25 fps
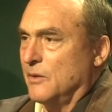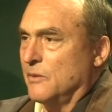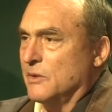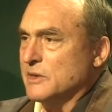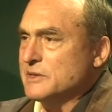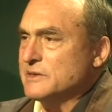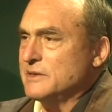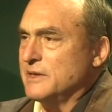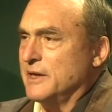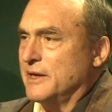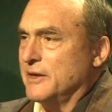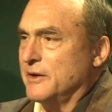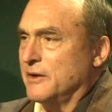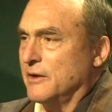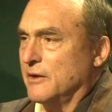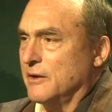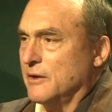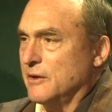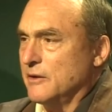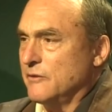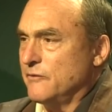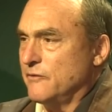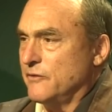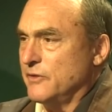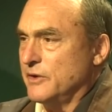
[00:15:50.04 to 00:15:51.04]
Wasn't that
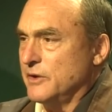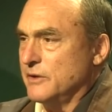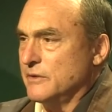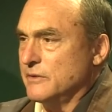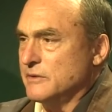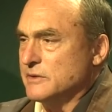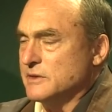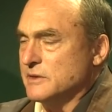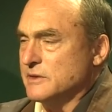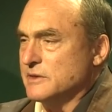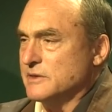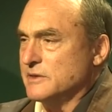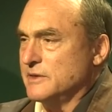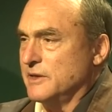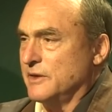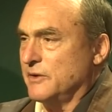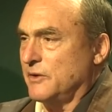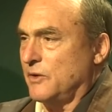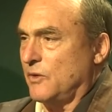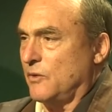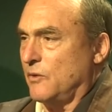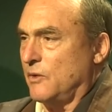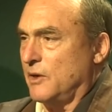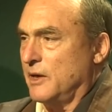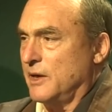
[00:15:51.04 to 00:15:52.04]
hard for you to
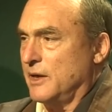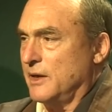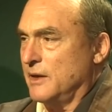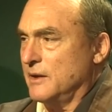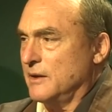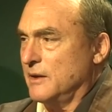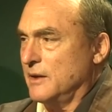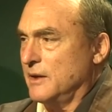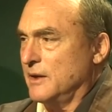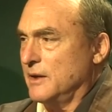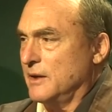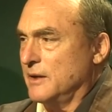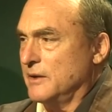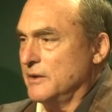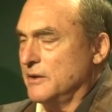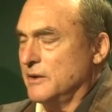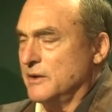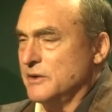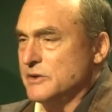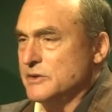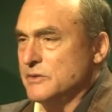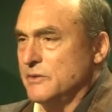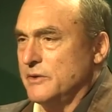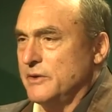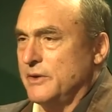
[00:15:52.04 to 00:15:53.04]
sit quietly and
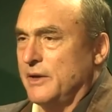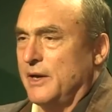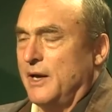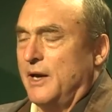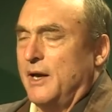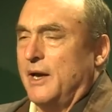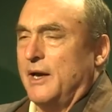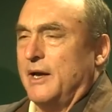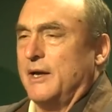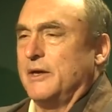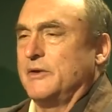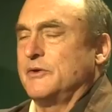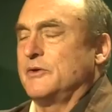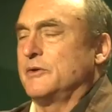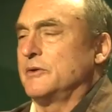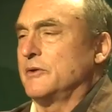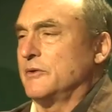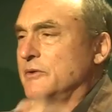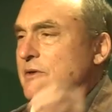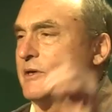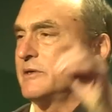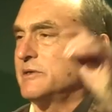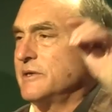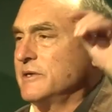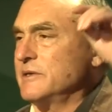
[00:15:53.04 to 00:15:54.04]
not do anything? And you
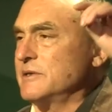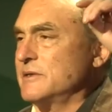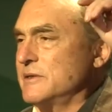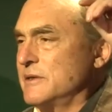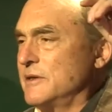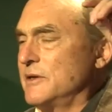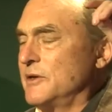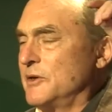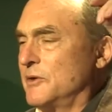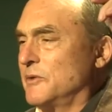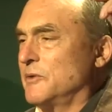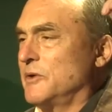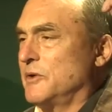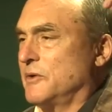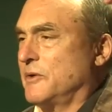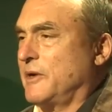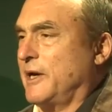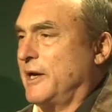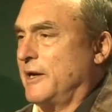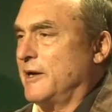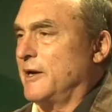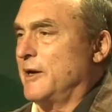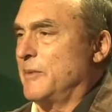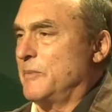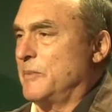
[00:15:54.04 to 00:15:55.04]
know, this is, you know, you
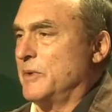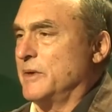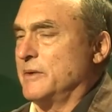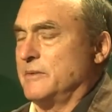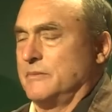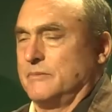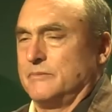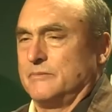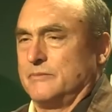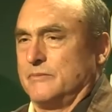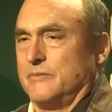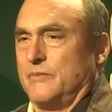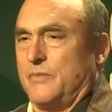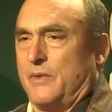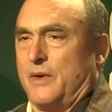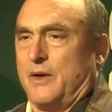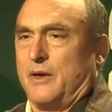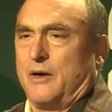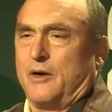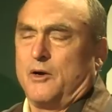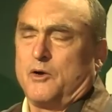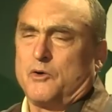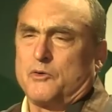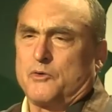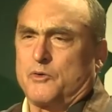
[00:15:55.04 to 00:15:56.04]
get up at
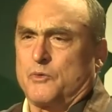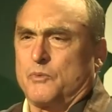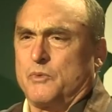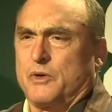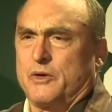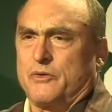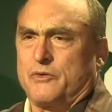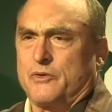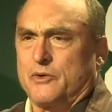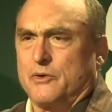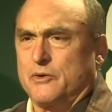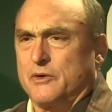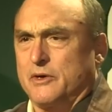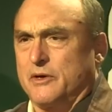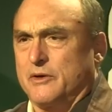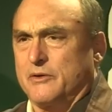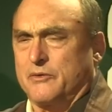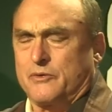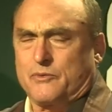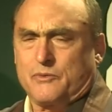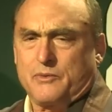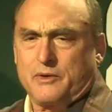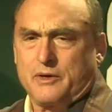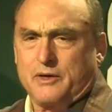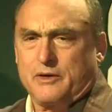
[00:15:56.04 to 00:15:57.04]
oh 3.30,
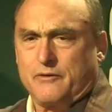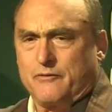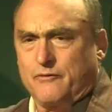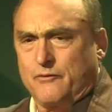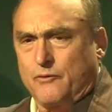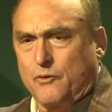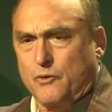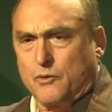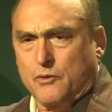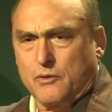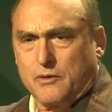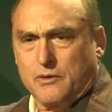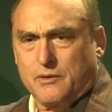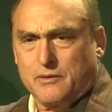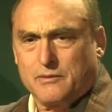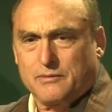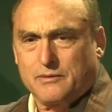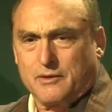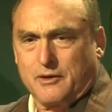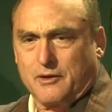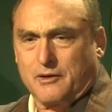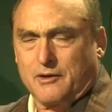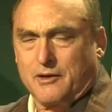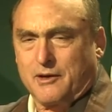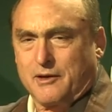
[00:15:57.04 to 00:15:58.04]
3,
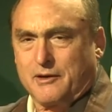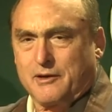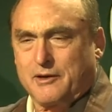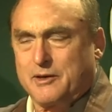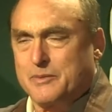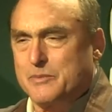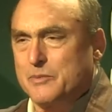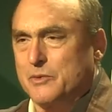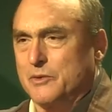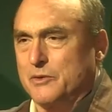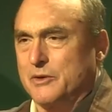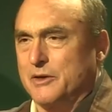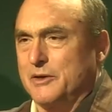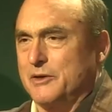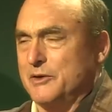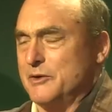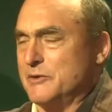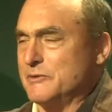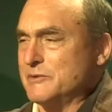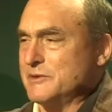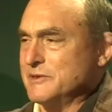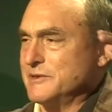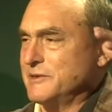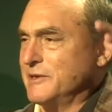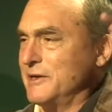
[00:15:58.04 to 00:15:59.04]
4 o'clock in the morning,
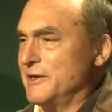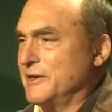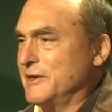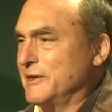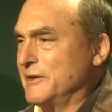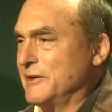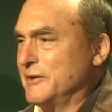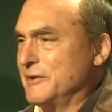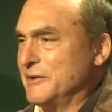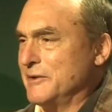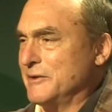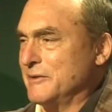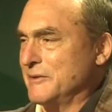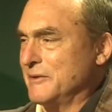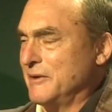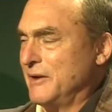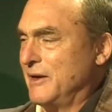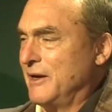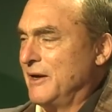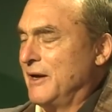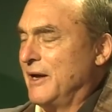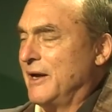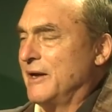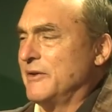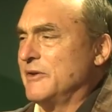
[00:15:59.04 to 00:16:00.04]
you sit in the
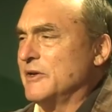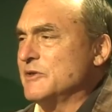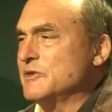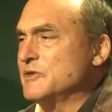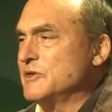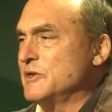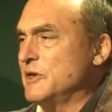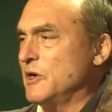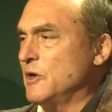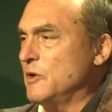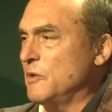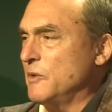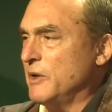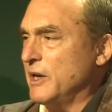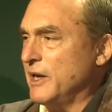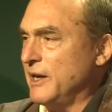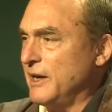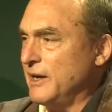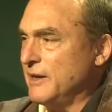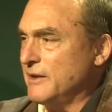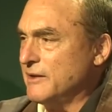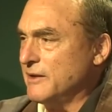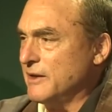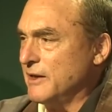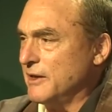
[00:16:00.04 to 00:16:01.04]
there's no
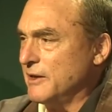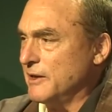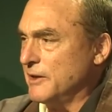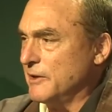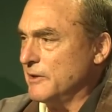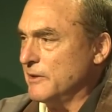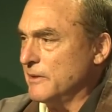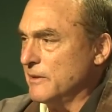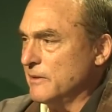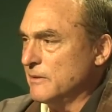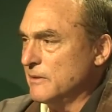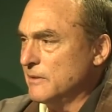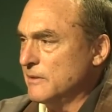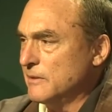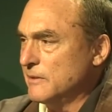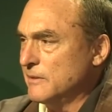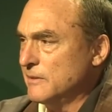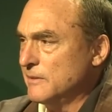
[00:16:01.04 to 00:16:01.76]
heat there.